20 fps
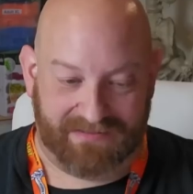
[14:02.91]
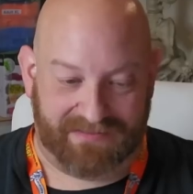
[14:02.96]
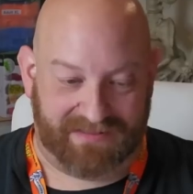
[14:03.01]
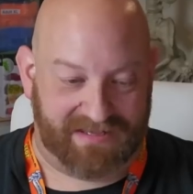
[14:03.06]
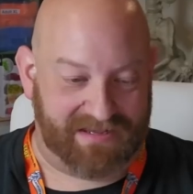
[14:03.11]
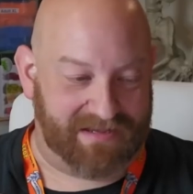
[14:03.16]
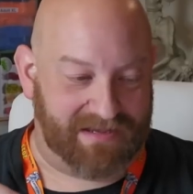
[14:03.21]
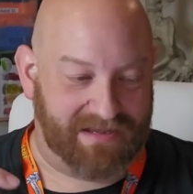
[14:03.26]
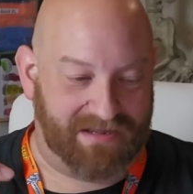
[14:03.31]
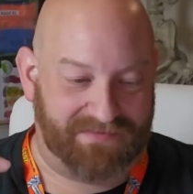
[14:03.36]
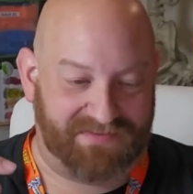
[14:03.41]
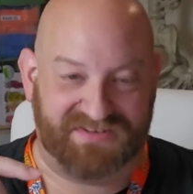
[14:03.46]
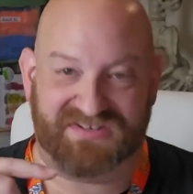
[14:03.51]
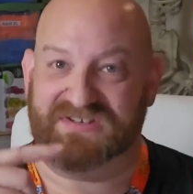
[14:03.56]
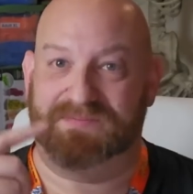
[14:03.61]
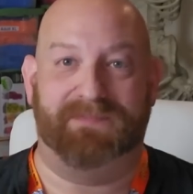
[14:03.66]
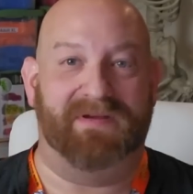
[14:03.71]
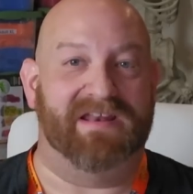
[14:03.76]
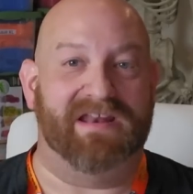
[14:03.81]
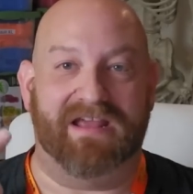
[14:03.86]
the uh, the
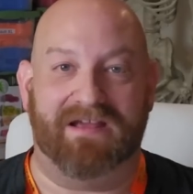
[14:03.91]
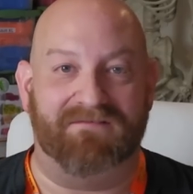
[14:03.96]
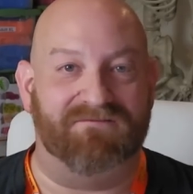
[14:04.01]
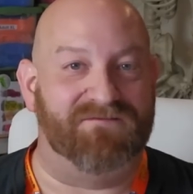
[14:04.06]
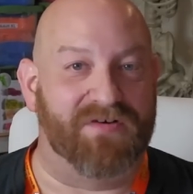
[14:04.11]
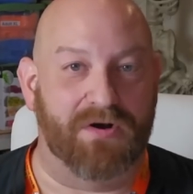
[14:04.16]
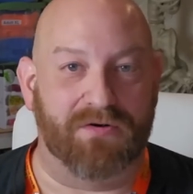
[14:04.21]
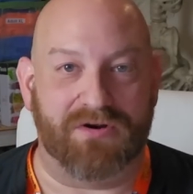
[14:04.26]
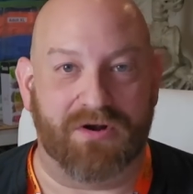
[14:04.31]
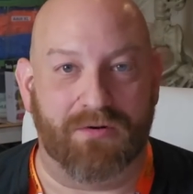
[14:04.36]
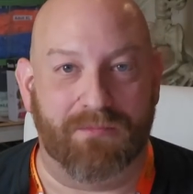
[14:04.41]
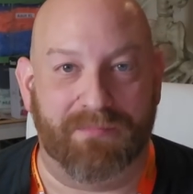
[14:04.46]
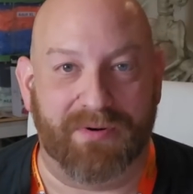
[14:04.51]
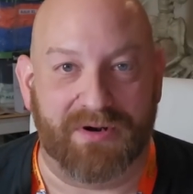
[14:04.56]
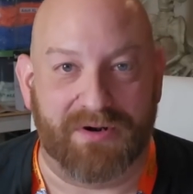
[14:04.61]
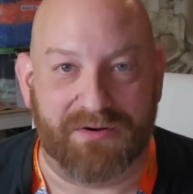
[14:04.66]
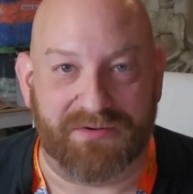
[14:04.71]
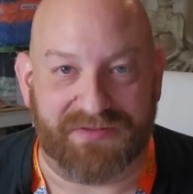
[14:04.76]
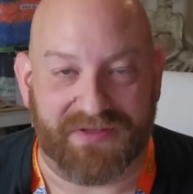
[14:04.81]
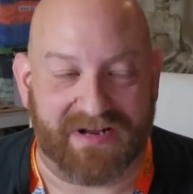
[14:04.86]
spinning photo
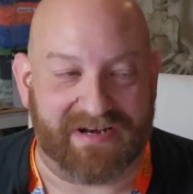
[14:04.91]
booth.